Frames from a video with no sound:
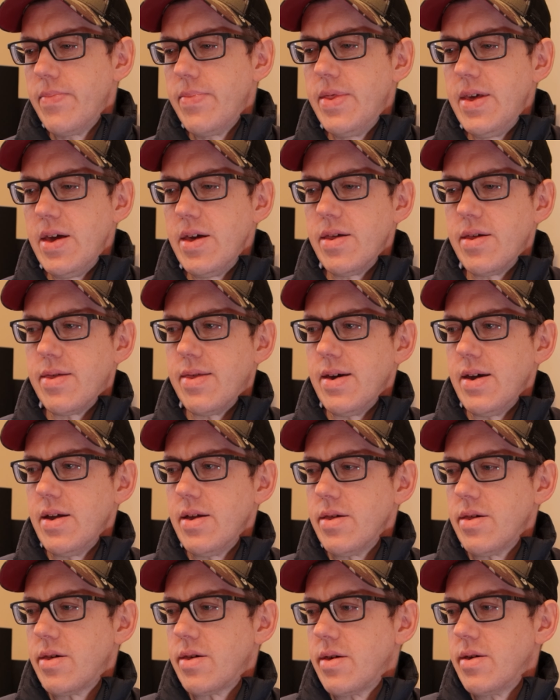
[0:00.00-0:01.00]
these
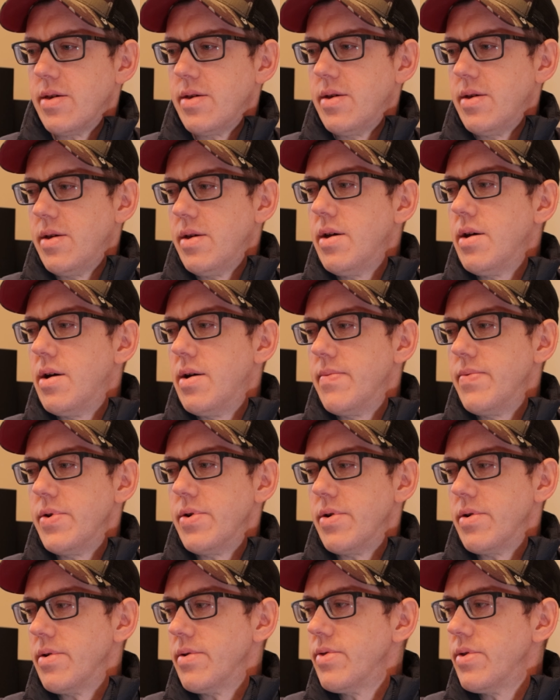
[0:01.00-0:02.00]
things
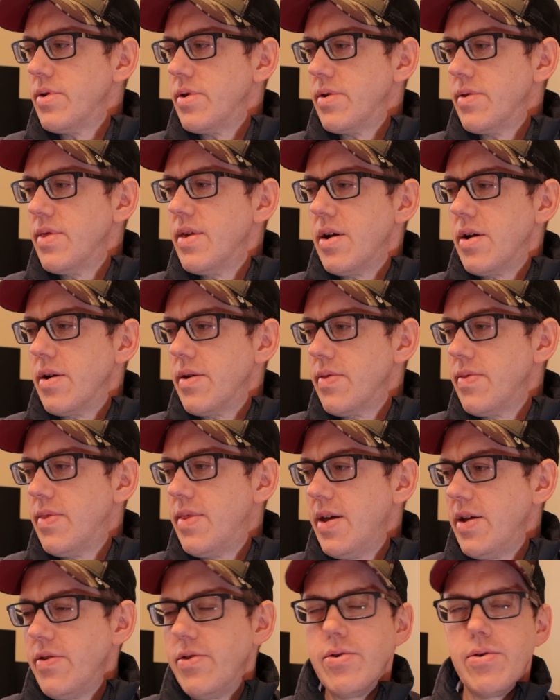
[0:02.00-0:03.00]

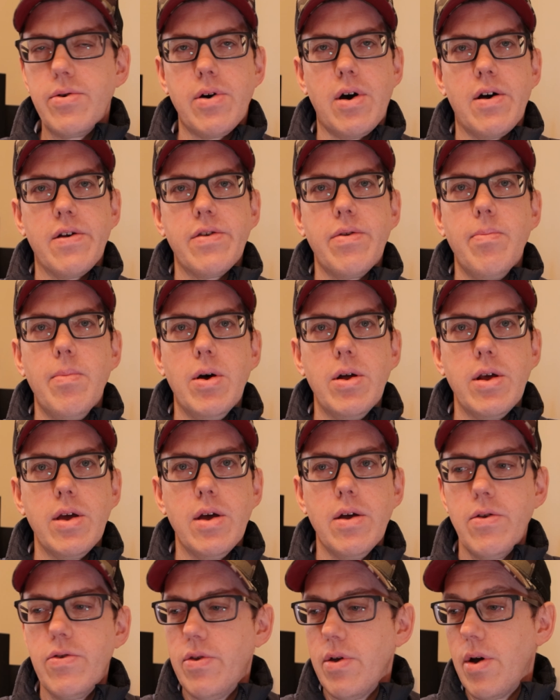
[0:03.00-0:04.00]
they do cost
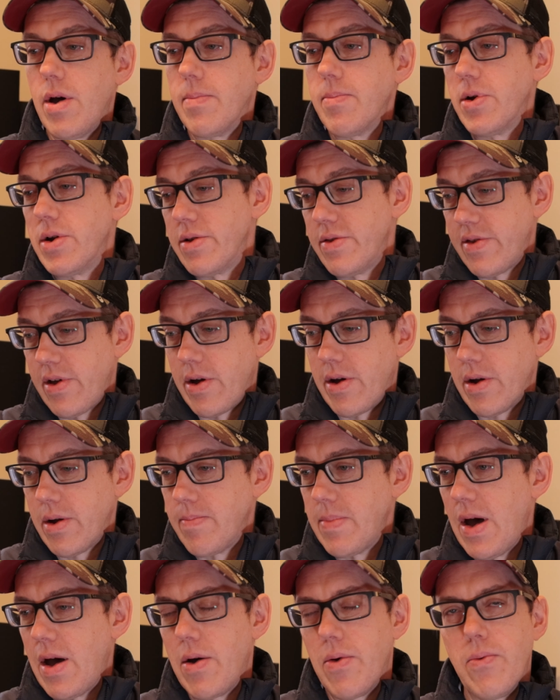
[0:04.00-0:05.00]
money. So I'm going to talk
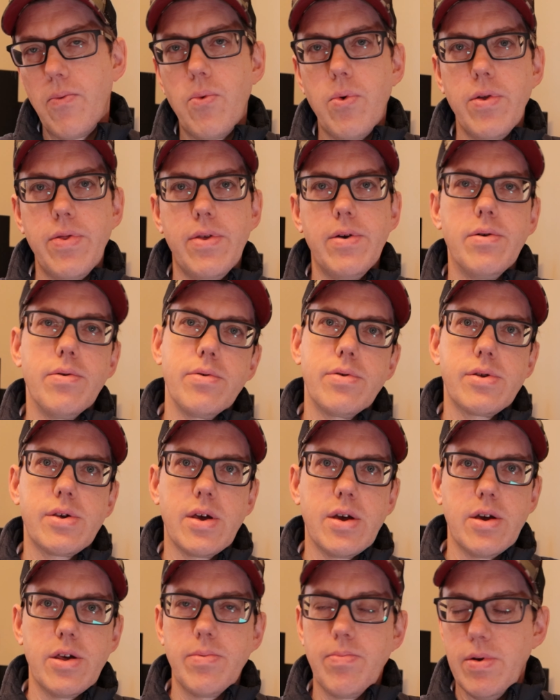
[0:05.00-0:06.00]
about what those
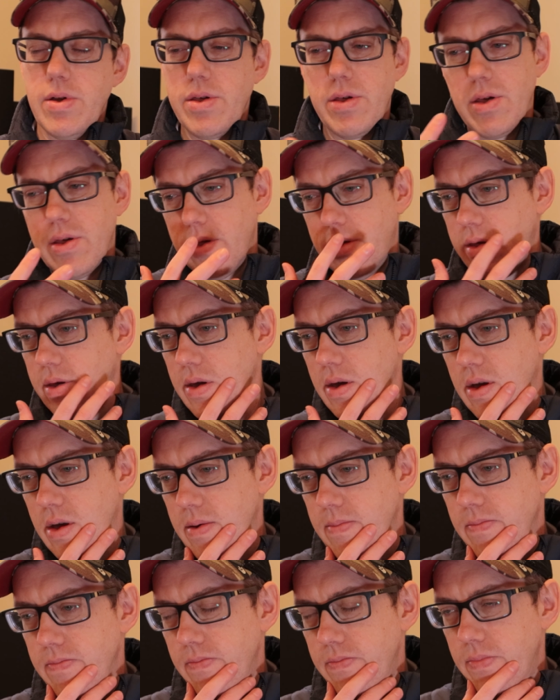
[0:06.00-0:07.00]
expenses
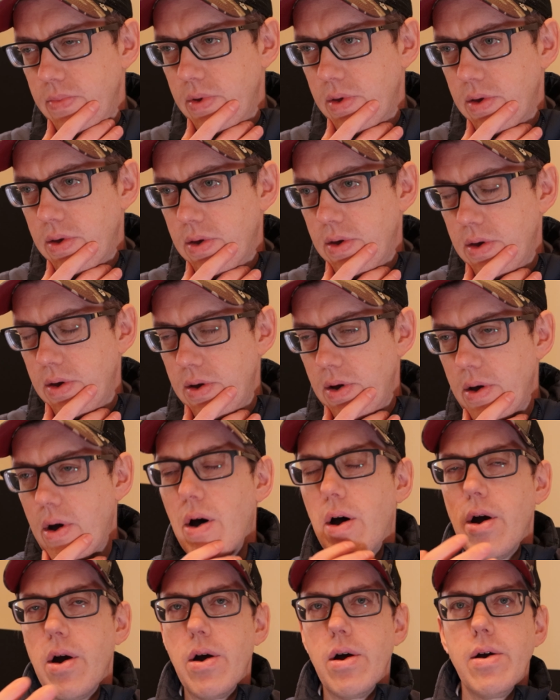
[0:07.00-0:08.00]

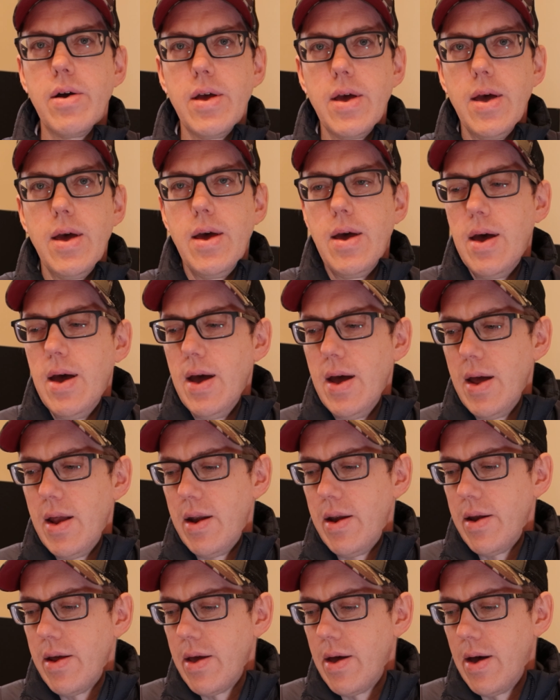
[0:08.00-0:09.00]
are,
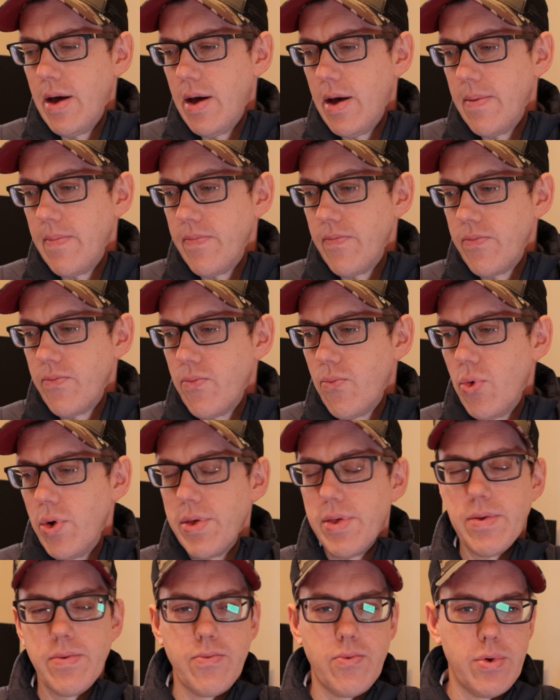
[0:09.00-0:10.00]
and
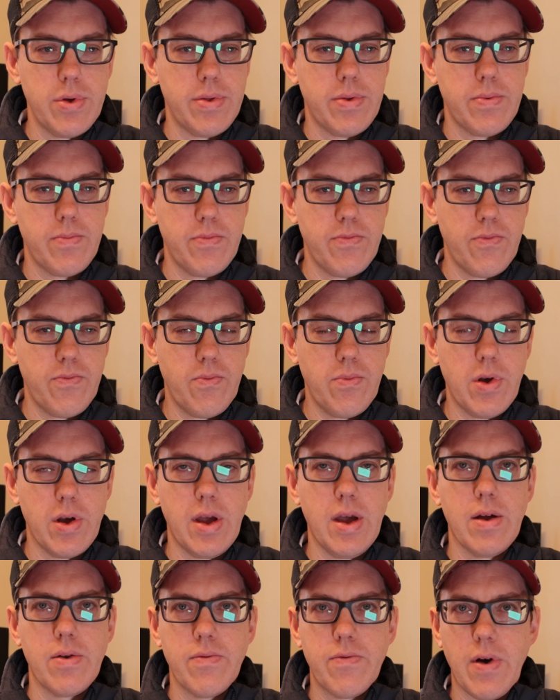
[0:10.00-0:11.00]
with
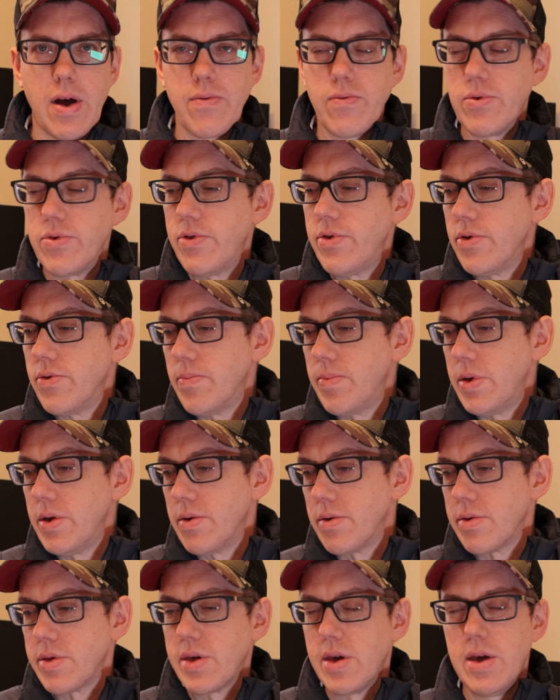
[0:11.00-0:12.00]
again 512
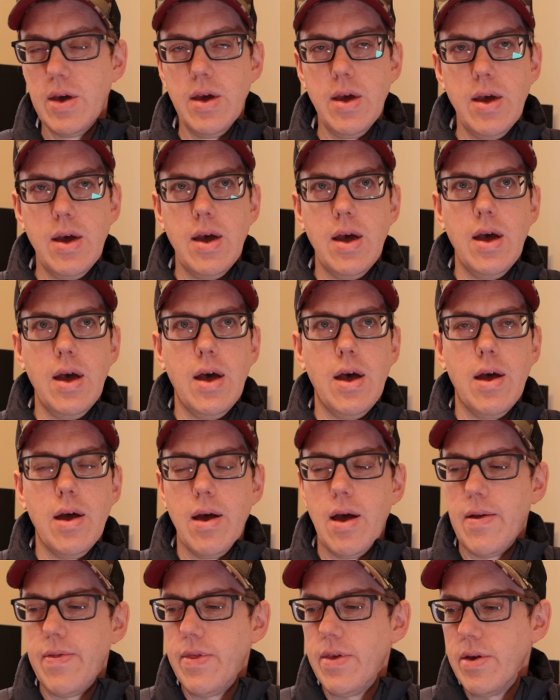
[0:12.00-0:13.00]
appeals
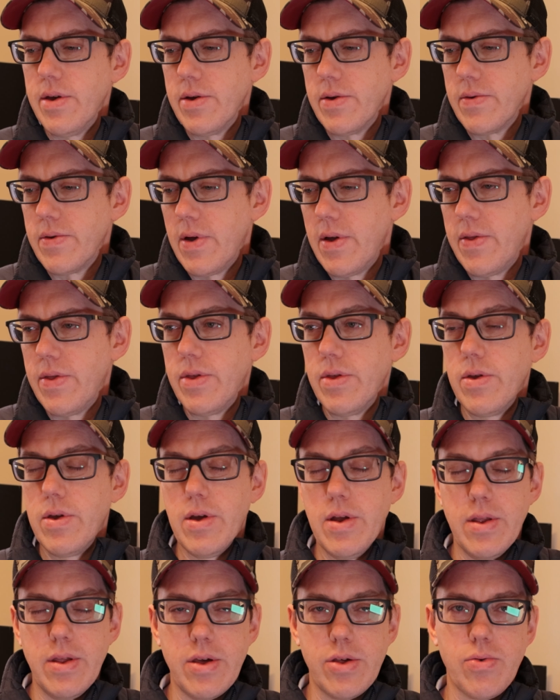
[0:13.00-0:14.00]

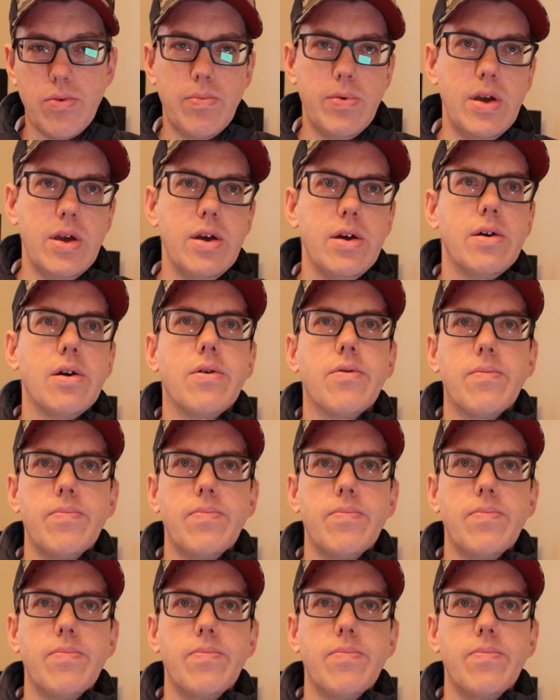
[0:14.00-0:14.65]
and this would be